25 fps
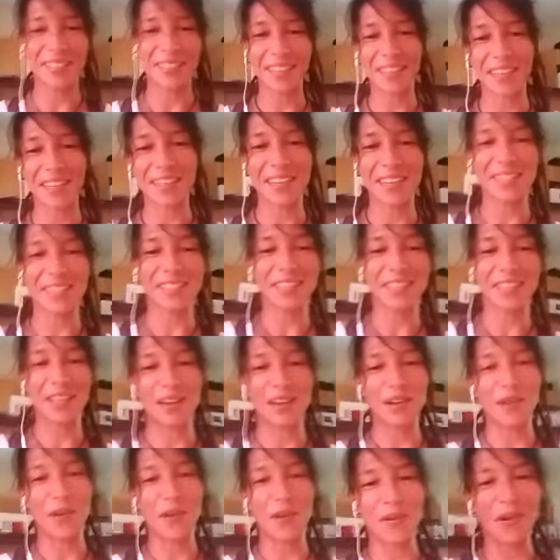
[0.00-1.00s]
yes, I
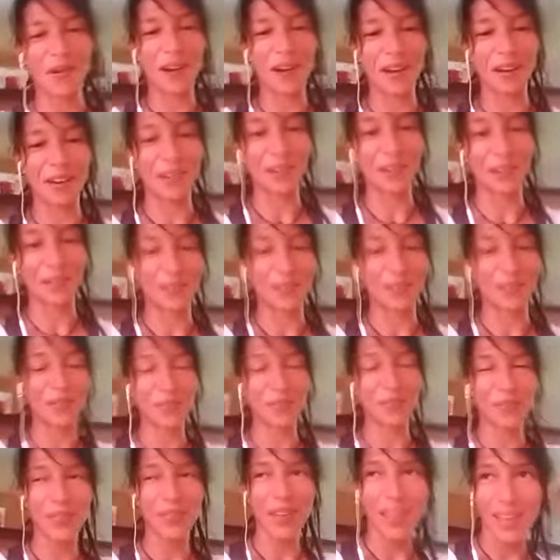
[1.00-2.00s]
know.
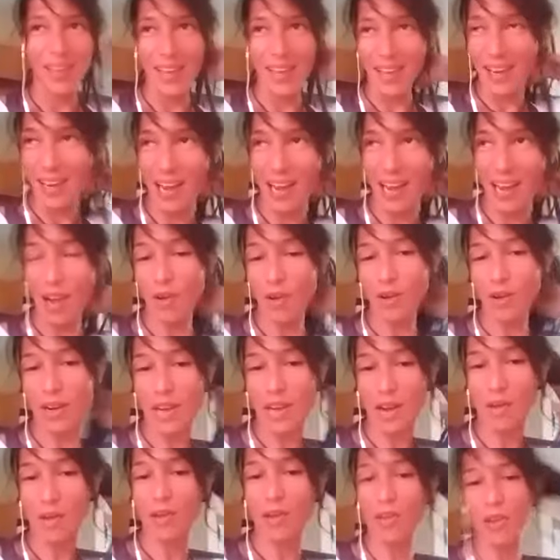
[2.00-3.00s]

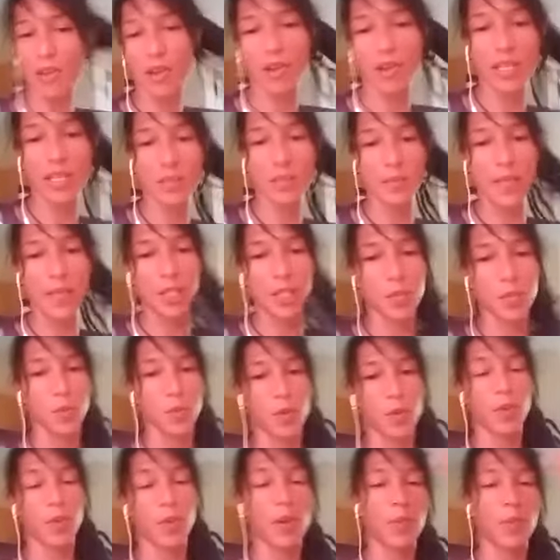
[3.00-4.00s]
Now, you know, it's much
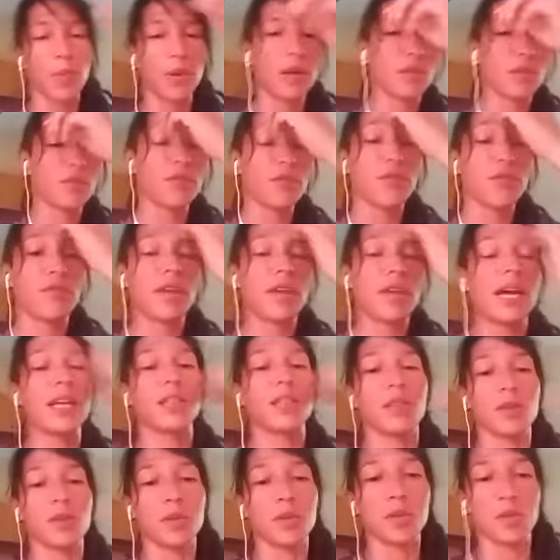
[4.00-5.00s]
more popular to
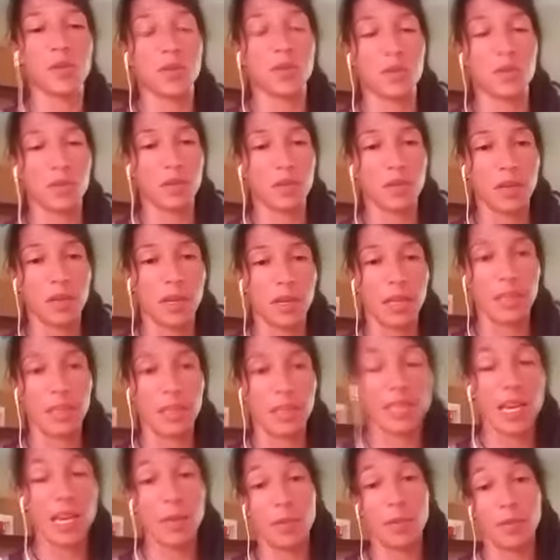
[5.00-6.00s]
find those
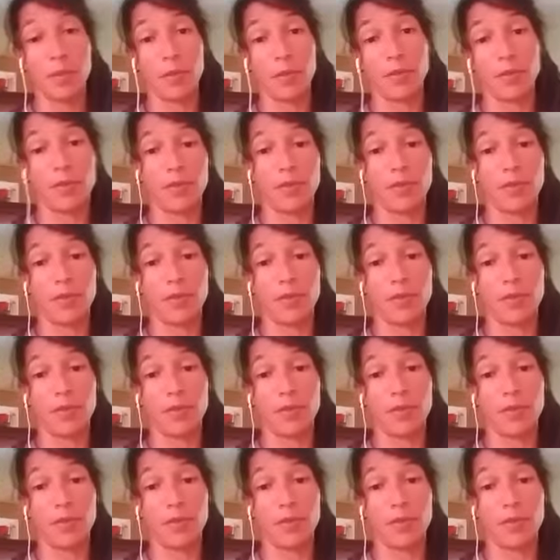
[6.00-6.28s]
type of